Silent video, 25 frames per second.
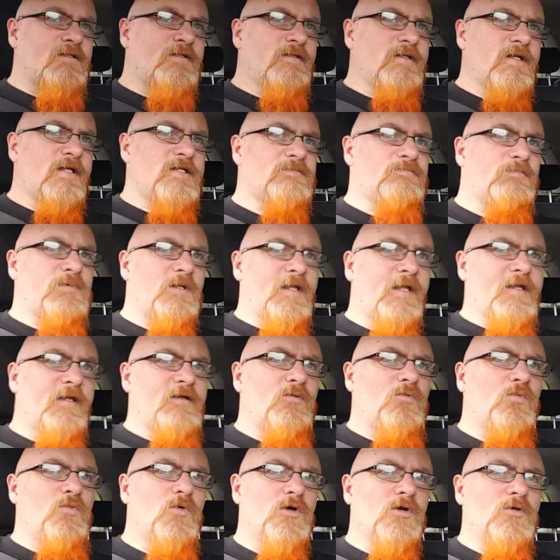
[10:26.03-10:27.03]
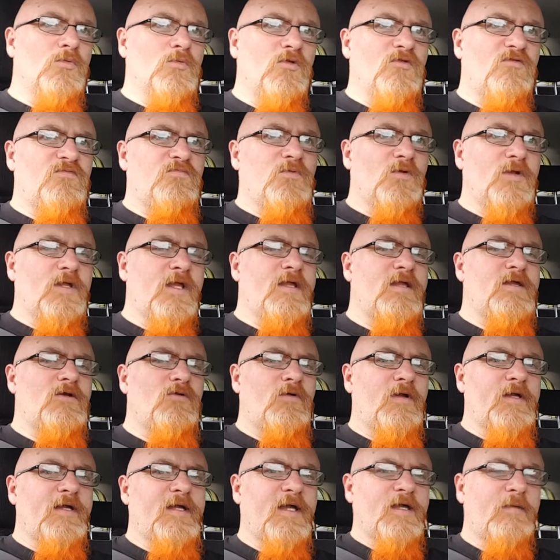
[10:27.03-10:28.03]
he's playing a werewolf, but he
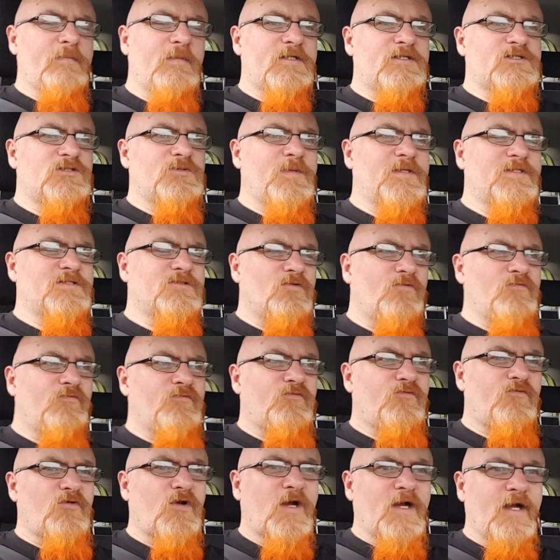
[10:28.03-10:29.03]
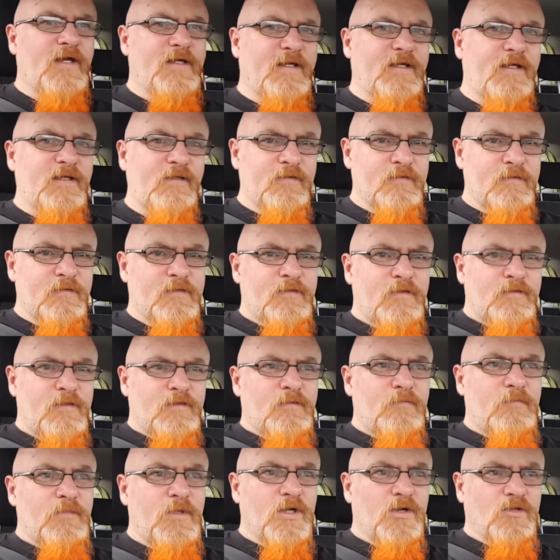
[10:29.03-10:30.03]
only came into it on Friday
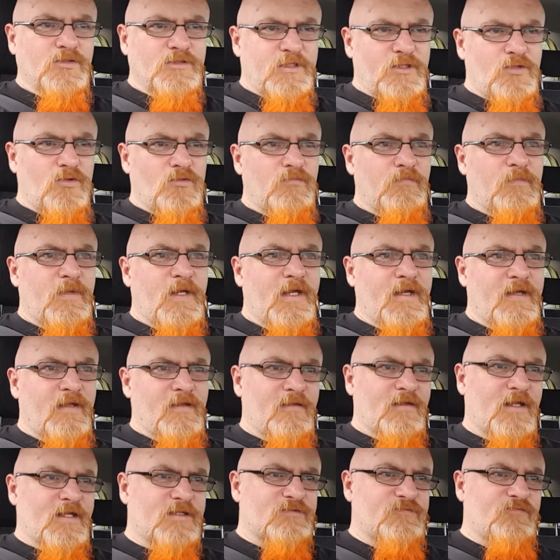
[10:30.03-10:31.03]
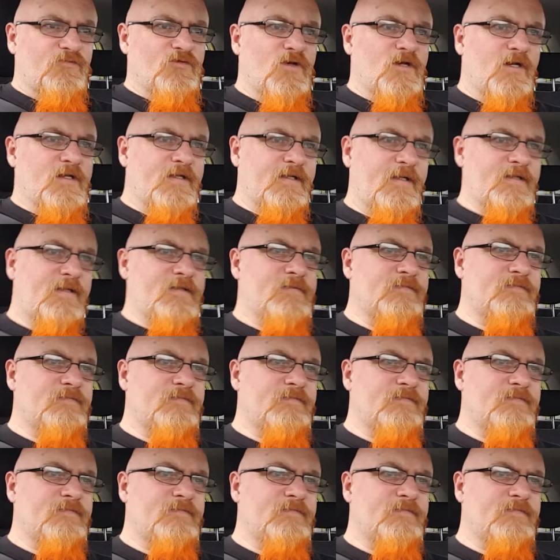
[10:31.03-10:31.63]
because he couldn't make it last Friday.